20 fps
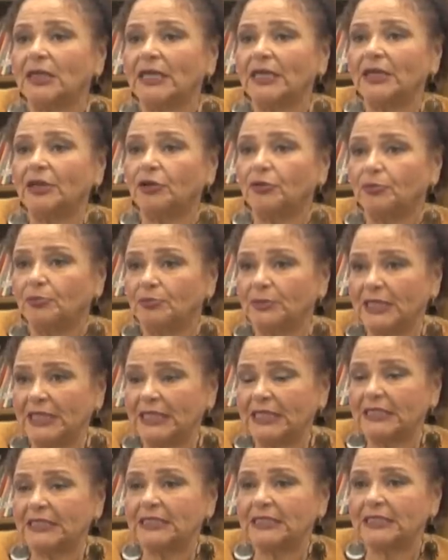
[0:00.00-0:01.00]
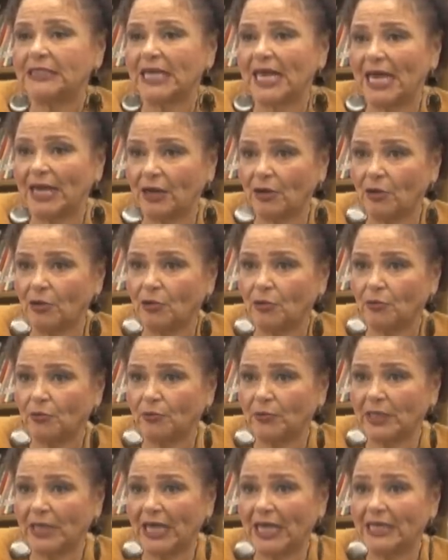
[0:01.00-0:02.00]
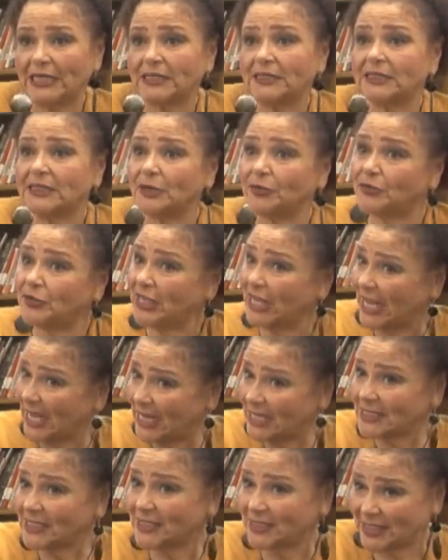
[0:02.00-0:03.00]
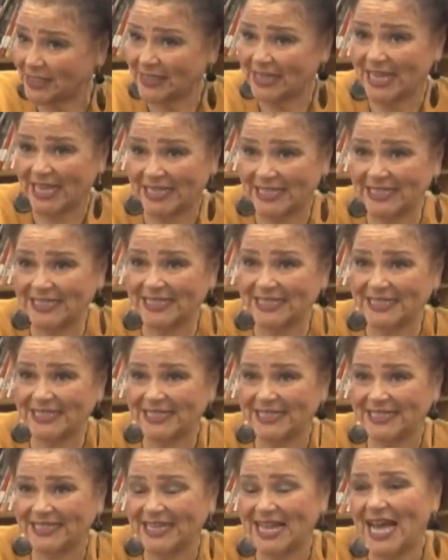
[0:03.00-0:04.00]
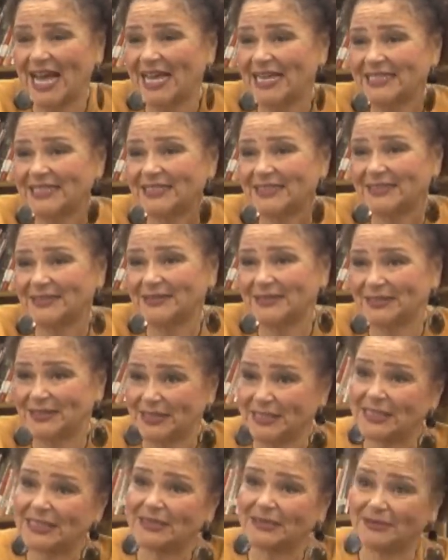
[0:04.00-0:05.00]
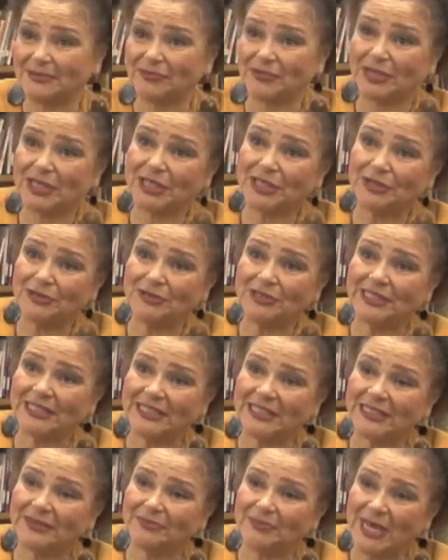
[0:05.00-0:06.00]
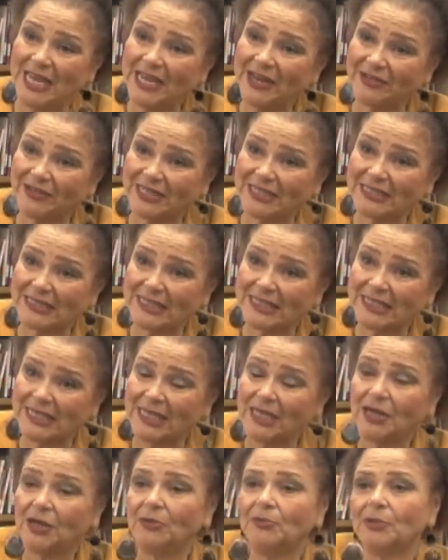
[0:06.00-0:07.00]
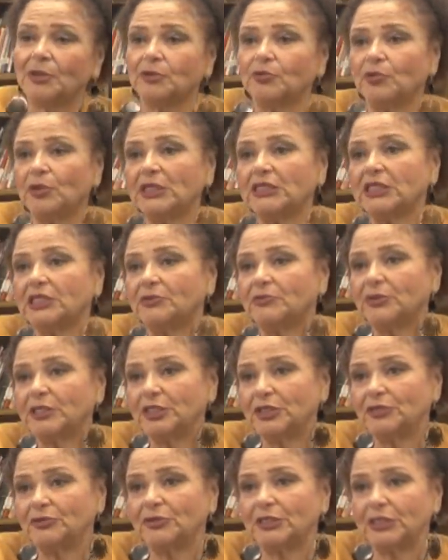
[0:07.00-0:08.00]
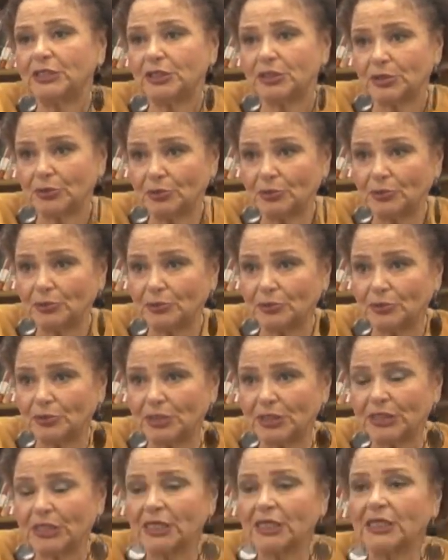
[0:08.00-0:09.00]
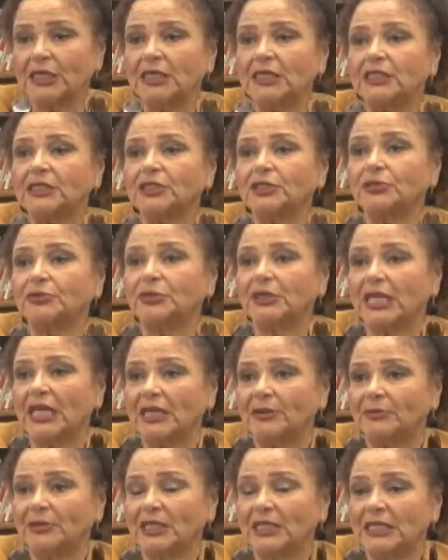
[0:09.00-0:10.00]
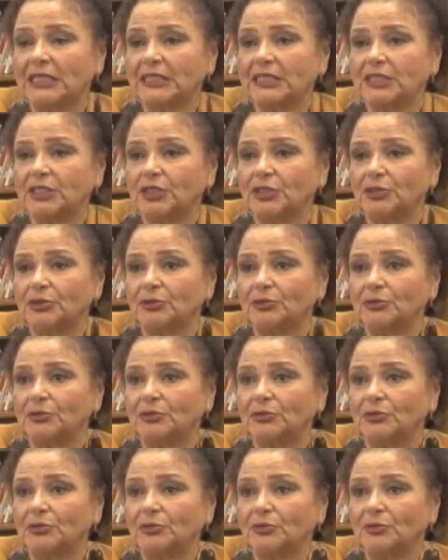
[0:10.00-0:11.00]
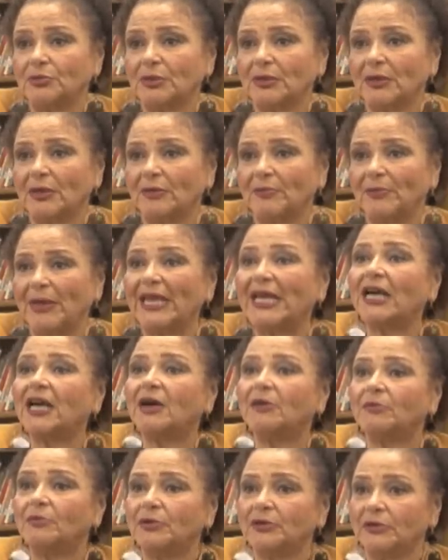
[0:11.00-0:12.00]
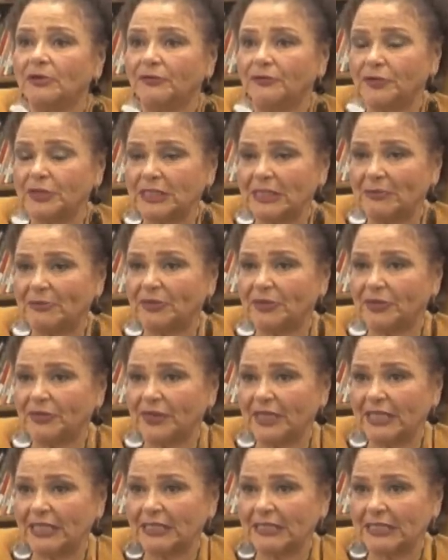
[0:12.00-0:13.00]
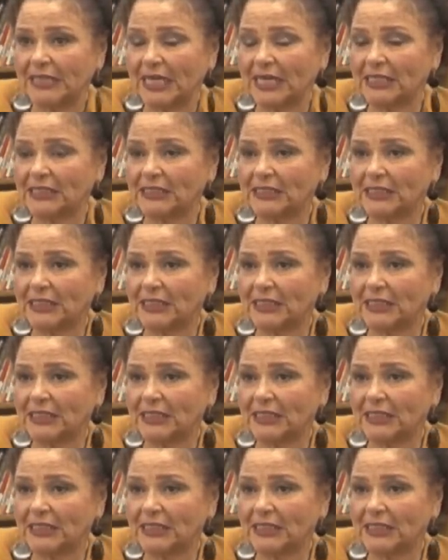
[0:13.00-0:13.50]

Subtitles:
help kids at home. And so the answer to that is not just ridiculing their parents, but what can we do in schools to enable us to make up for some of the things that